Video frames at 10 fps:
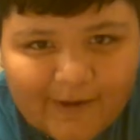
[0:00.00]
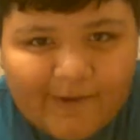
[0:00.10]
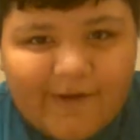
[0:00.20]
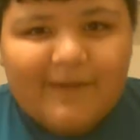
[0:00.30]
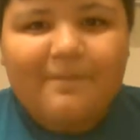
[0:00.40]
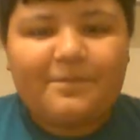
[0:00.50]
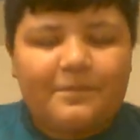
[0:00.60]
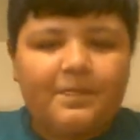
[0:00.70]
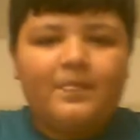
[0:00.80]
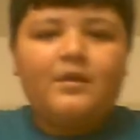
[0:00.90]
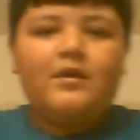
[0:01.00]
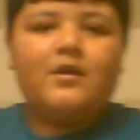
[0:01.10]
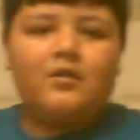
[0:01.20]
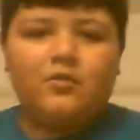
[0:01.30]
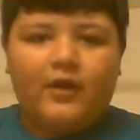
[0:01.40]
right
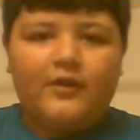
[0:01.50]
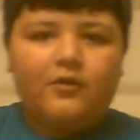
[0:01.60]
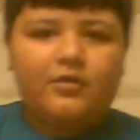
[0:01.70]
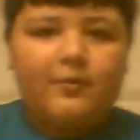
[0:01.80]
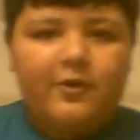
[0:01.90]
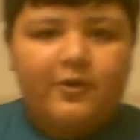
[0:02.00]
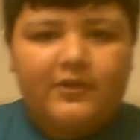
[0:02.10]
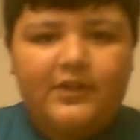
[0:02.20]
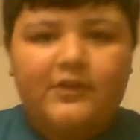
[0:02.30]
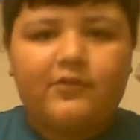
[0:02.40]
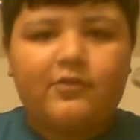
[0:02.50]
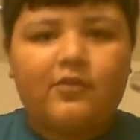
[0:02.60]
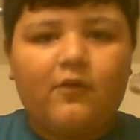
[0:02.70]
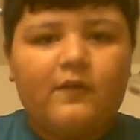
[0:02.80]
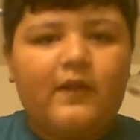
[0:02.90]
so I know some of your teachers
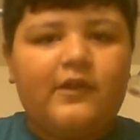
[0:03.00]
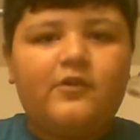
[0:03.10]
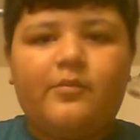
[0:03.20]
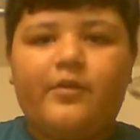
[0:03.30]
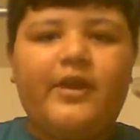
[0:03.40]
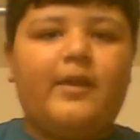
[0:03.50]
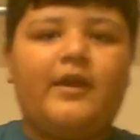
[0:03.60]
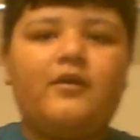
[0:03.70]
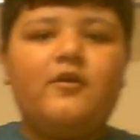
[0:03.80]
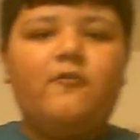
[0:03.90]
don't let you bring like